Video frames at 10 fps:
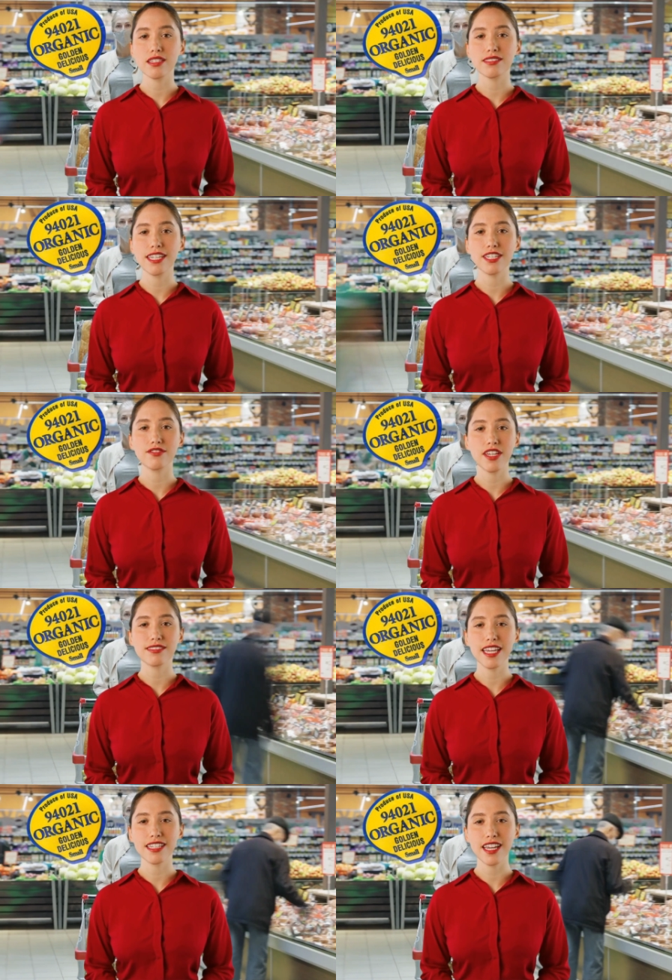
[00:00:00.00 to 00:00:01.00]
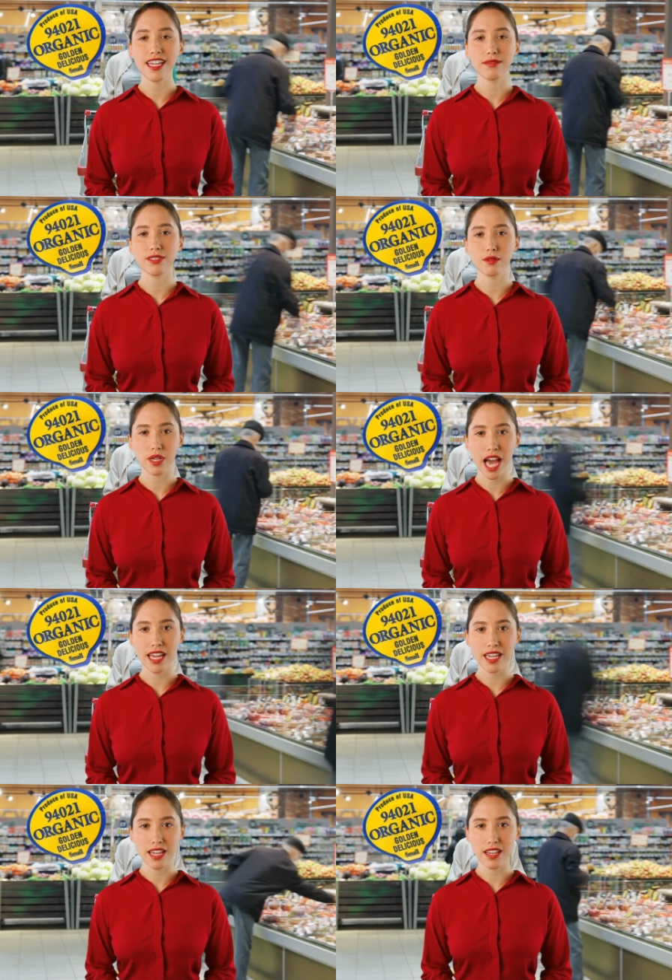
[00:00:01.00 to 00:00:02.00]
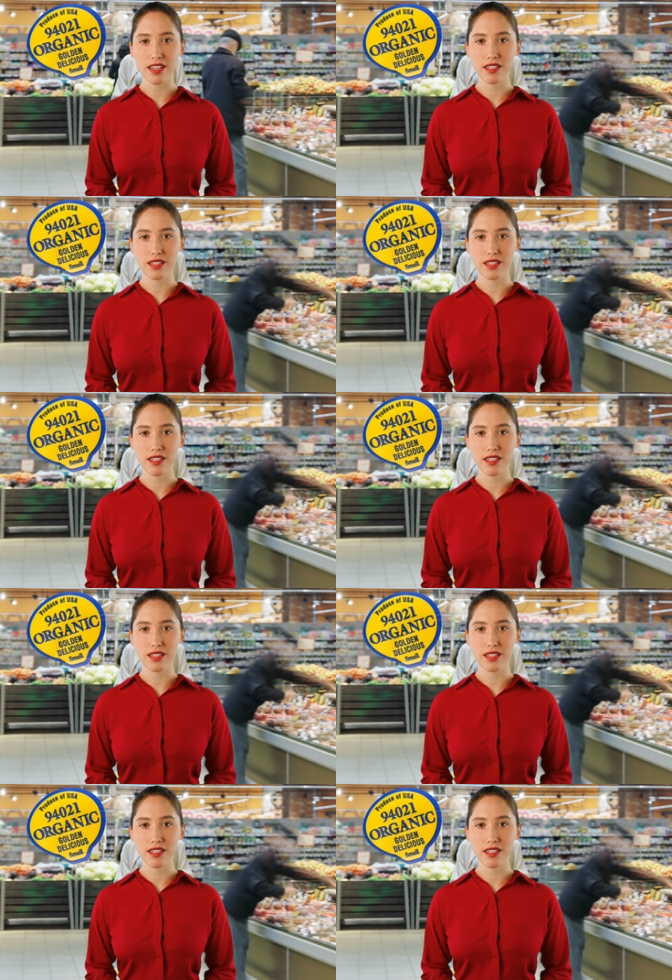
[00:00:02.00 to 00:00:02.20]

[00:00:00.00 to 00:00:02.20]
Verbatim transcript: signifies that an item is organic.